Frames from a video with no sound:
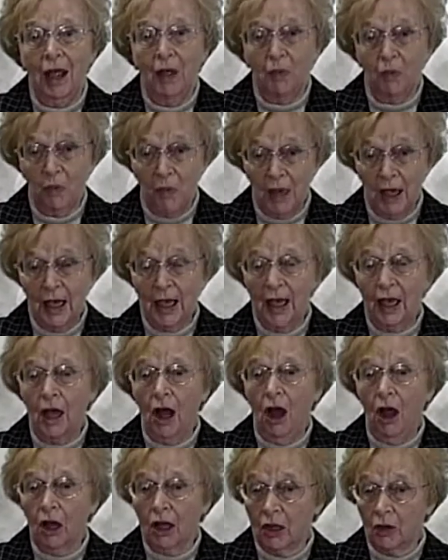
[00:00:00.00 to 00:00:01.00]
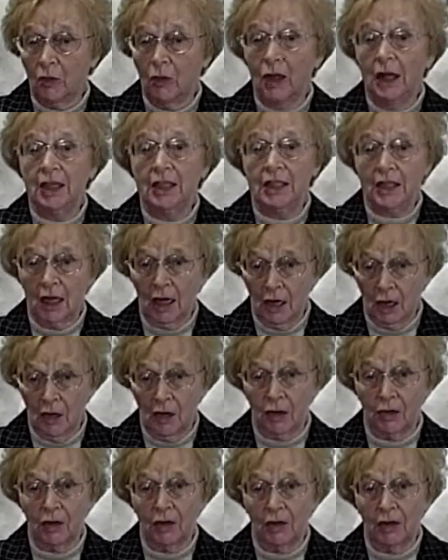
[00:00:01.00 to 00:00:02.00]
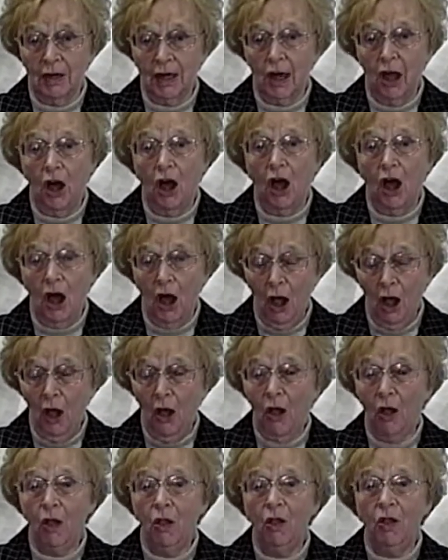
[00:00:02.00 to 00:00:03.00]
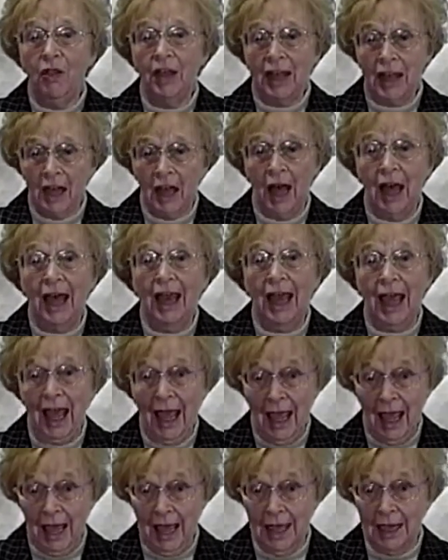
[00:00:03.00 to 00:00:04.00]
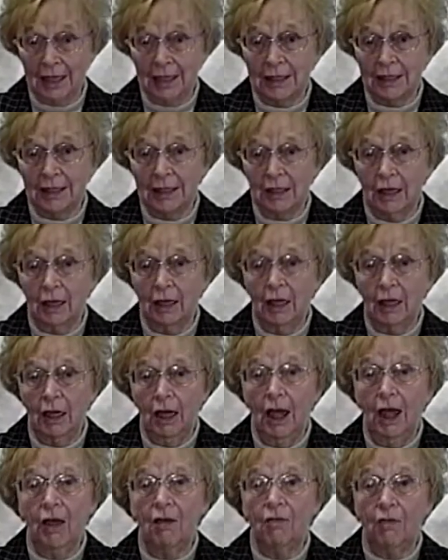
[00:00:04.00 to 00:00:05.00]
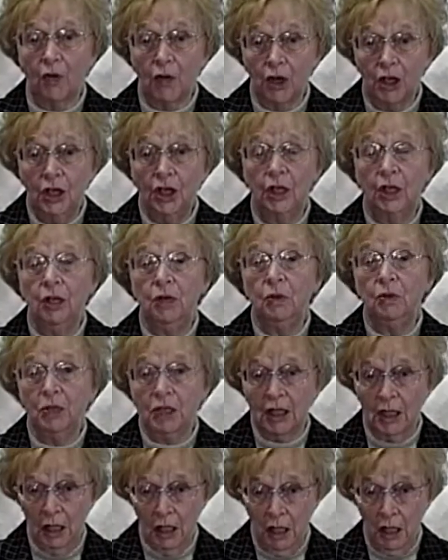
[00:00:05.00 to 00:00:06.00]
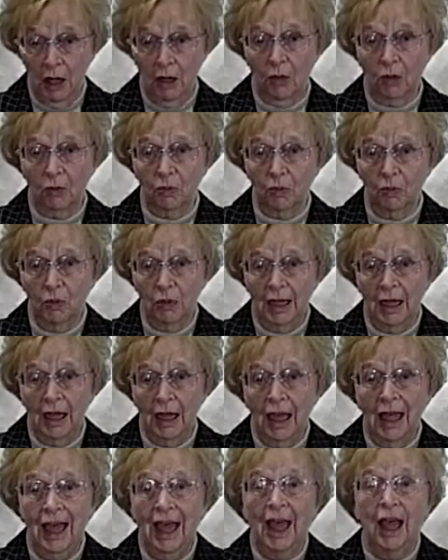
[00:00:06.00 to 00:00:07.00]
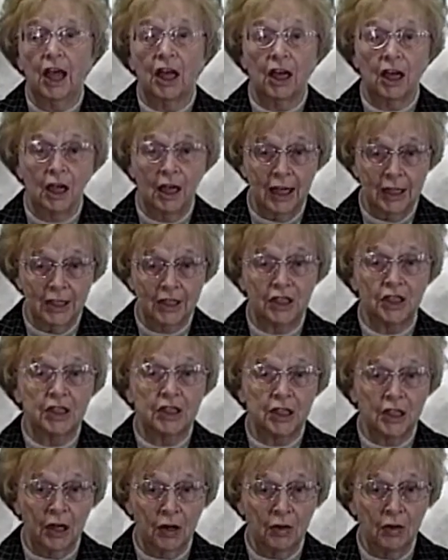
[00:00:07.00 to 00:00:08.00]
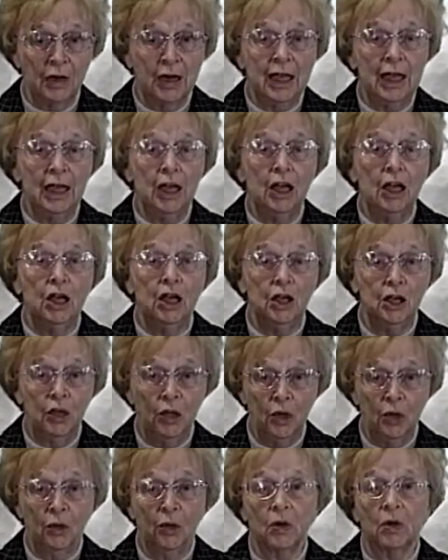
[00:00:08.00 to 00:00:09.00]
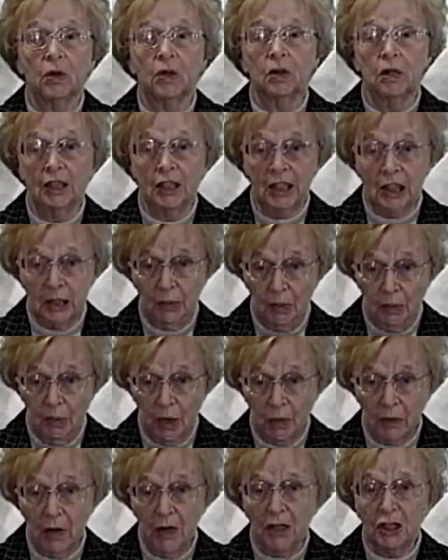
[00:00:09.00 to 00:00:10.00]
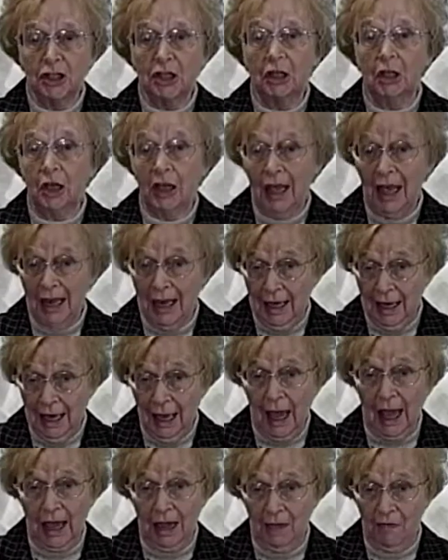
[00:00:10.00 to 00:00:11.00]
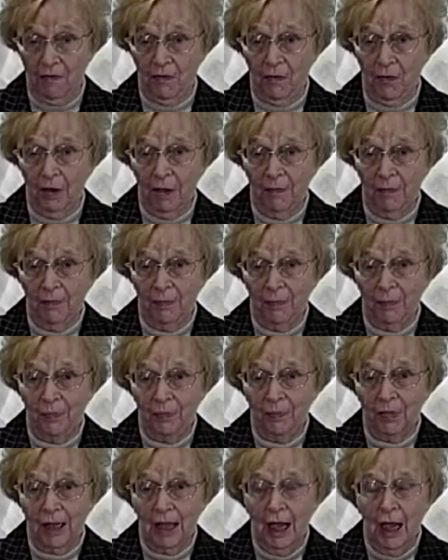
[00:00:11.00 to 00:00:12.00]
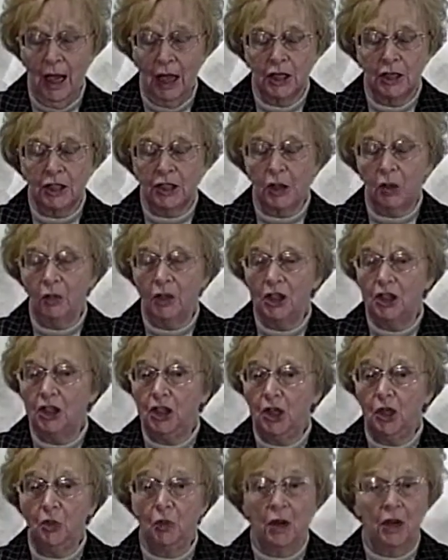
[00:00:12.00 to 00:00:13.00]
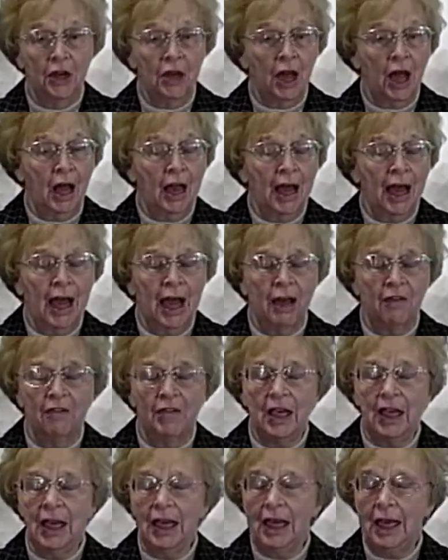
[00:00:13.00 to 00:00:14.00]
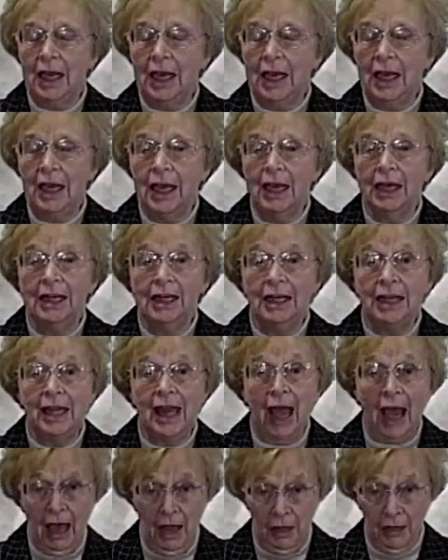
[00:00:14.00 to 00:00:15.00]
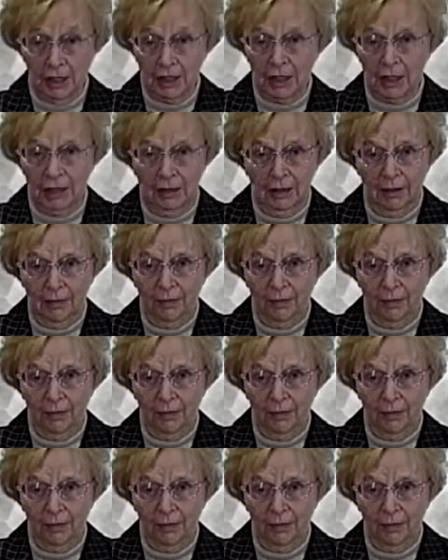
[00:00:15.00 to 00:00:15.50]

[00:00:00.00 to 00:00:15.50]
We are going to learn all that God has for you to know concerning your spiritual life so that you will not have any doubt